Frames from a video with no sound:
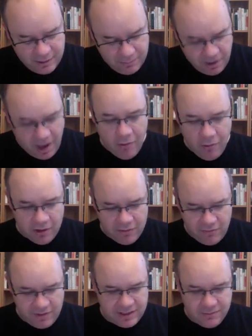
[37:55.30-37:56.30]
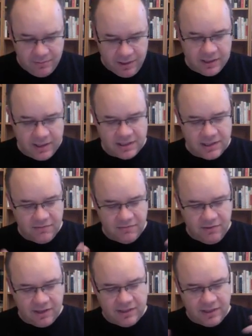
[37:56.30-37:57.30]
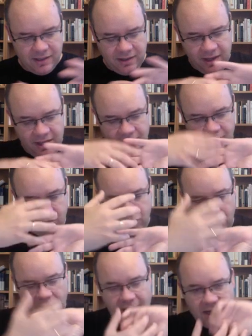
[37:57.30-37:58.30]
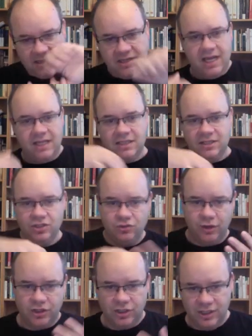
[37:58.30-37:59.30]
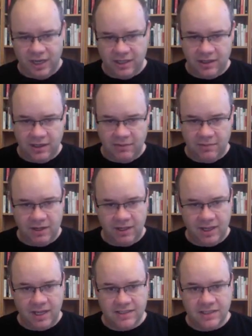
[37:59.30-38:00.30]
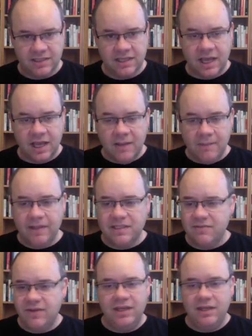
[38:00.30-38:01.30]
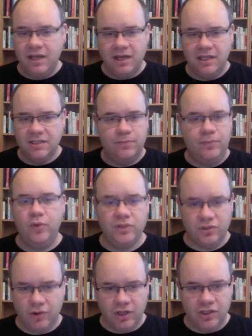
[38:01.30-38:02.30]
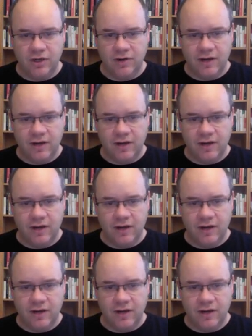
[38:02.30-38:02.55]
power and flexibility is in the fact that you combine text and structured data in many cases. But Wikidata is pure structure.